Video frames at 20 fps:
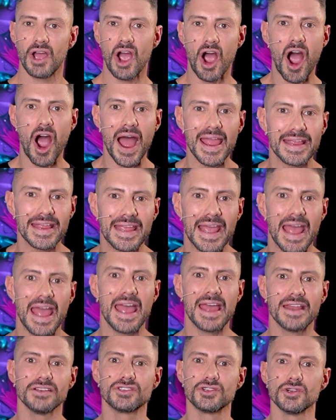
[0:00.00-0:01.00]
I
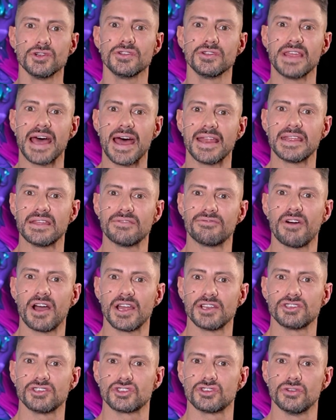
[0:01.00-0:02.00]
can do that if I
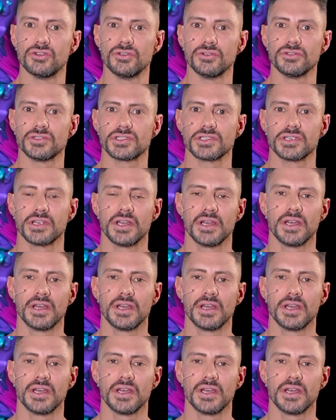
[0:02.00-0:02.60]
choose.